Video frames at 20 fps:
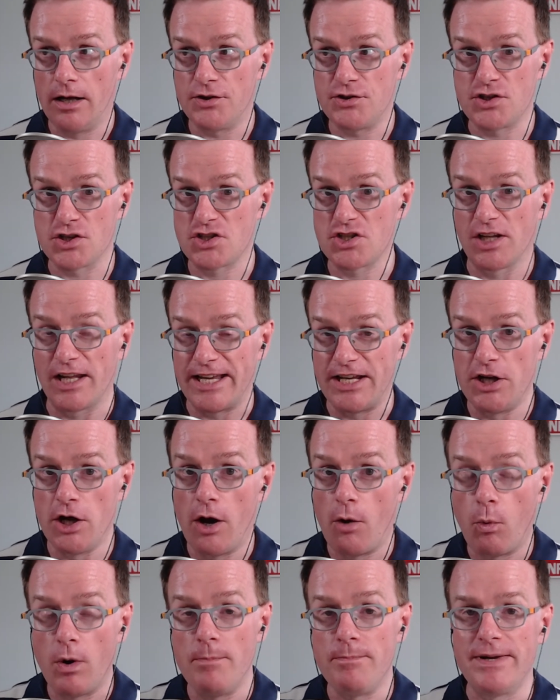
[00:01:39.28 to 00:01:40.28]
just to let you
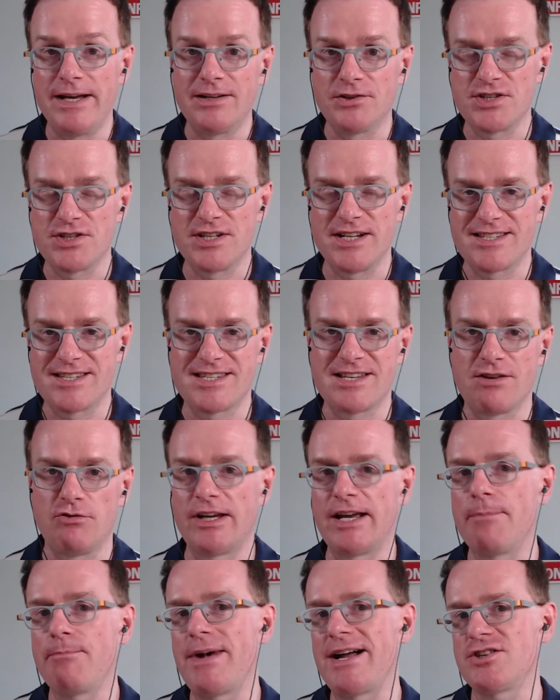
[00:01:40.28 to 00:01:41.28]
know, I won't be able to
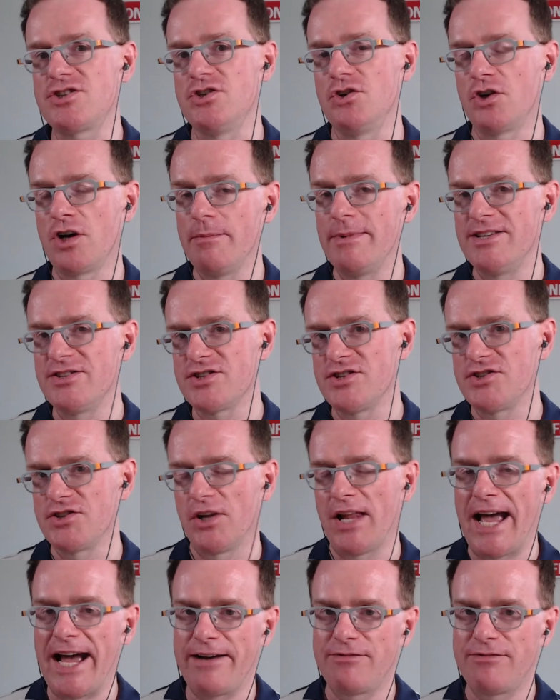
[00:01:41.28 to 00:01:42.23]
necessarily get back to your comments until